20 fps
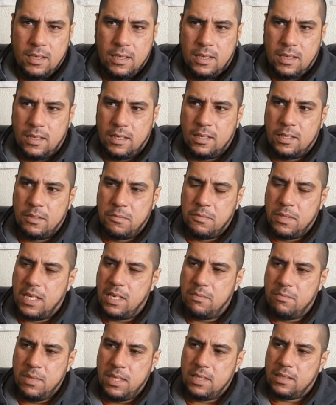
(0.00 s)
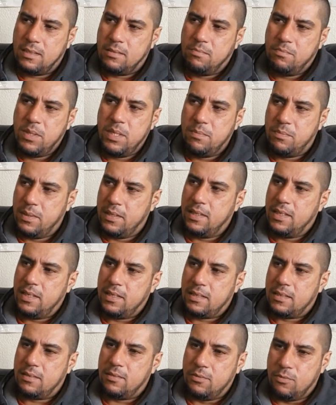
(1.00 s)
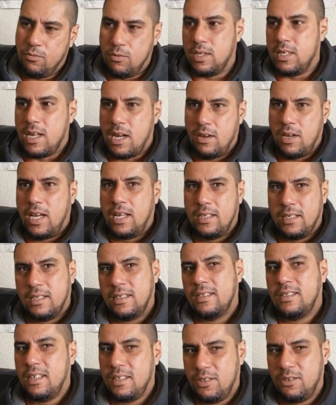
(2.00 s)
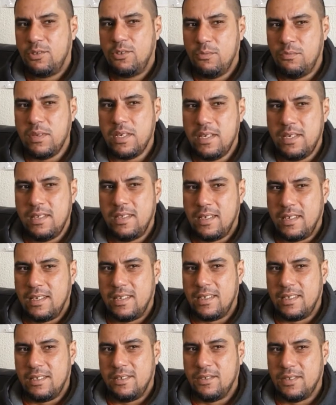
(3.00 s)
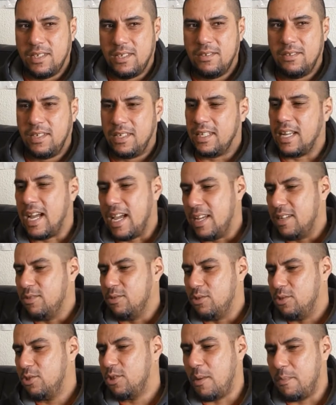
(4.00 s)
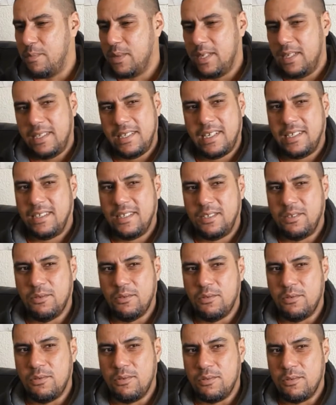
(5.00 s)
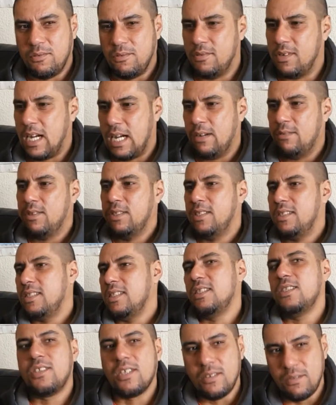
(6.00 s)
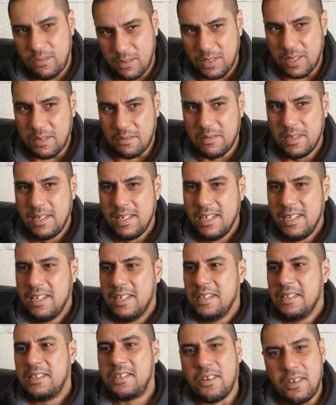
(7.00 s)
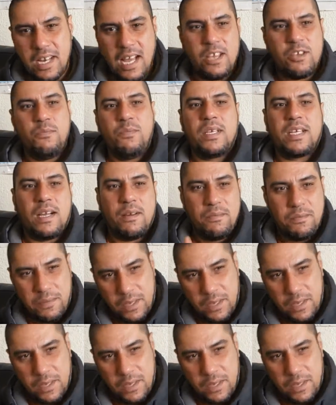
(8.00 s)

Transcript: When I met people who were now adults that used to be there, you know, that I had to stop already at the door, or I was DJing for them. So now you become